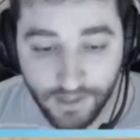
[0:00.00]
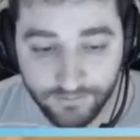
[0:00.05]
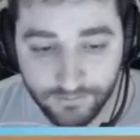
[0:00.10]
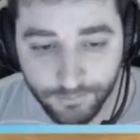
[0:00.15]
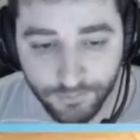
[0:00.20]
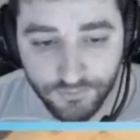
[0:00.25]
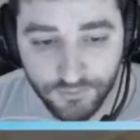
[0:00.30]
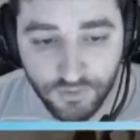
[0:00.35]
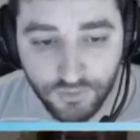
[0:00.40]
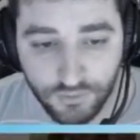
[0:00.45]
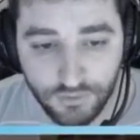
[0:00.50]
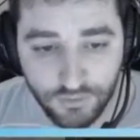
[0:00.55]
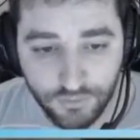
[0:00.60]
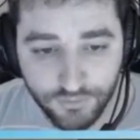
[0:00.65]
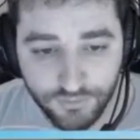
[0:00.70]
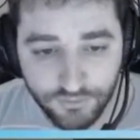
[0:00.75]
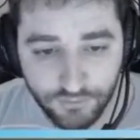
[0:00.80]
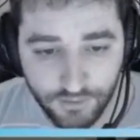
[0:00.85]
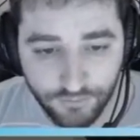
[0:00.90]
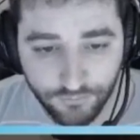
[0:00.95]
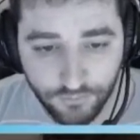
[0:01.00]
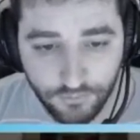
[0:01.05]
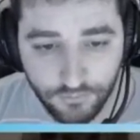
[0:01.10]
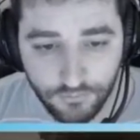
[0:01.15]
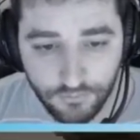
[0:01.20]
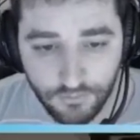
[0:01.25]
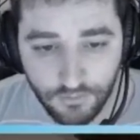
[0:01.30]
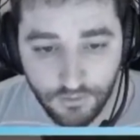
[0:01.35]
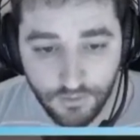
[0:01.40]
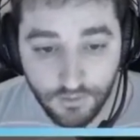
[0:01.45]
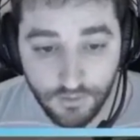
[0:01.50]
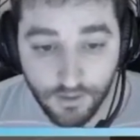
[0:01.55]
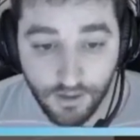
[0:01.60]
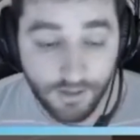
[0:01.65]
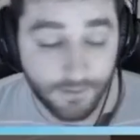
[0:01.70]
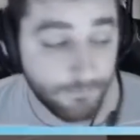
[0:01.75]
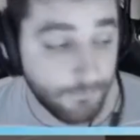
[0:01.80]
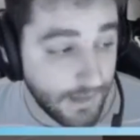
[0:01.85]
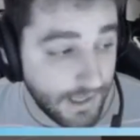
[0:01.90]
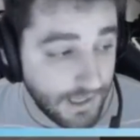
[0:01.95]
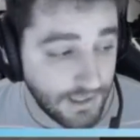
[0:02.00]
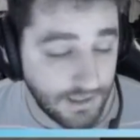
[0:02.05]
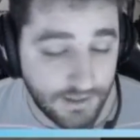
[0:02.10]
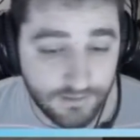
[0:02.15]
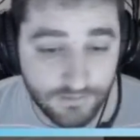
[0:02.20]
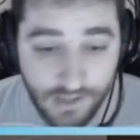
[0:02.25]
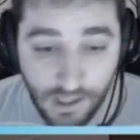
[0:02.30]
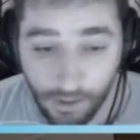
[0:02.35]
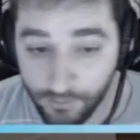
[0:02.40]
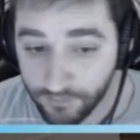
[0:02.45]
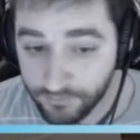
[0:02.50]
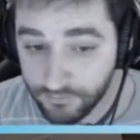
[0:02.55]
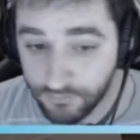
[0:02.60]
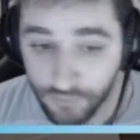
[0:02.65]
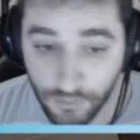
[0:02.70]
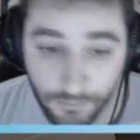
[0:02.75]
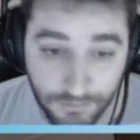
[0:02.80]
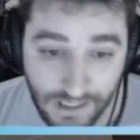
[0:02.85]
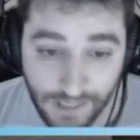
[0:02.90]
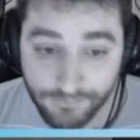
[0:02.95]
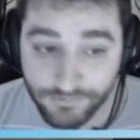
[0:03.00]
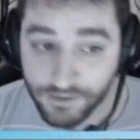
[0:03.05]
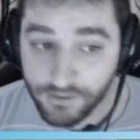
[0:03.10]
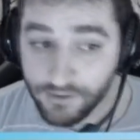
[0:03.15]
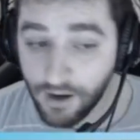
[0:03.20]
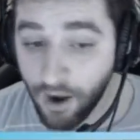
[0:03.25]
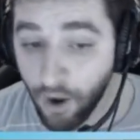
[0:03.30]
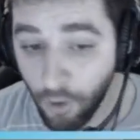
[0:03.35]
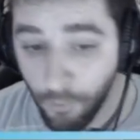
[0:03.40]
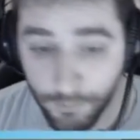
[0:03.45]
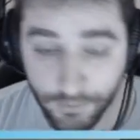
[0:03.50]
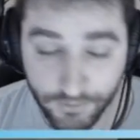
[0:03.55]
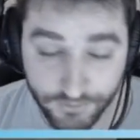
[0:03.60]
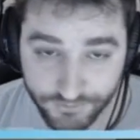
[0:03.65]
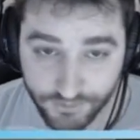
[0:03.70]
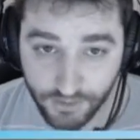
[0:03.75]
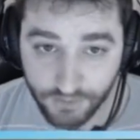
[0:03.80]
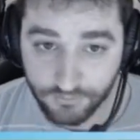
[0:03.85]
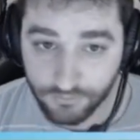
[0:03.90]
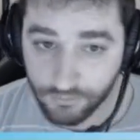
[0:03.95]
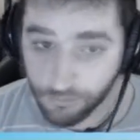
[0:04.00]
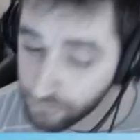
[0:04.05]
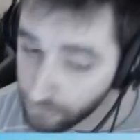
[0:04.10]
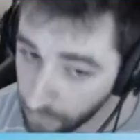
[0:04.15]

the position you need to strafe on. And mainly, sometimes there are Alpers there, so you don't